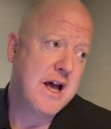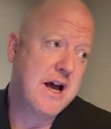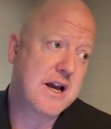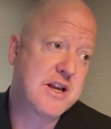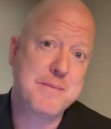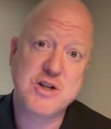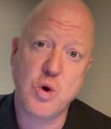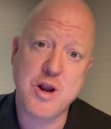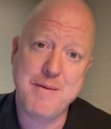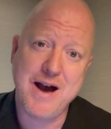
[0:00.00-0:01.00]
I'm going to be
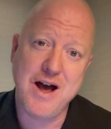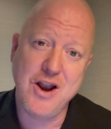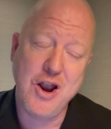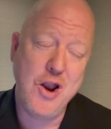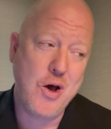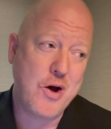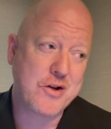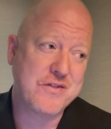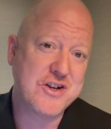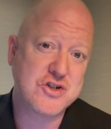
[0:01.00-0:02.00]
talking about a lot
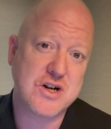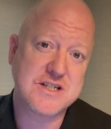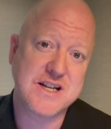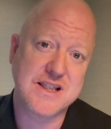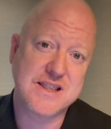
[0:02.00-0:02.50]
of interesting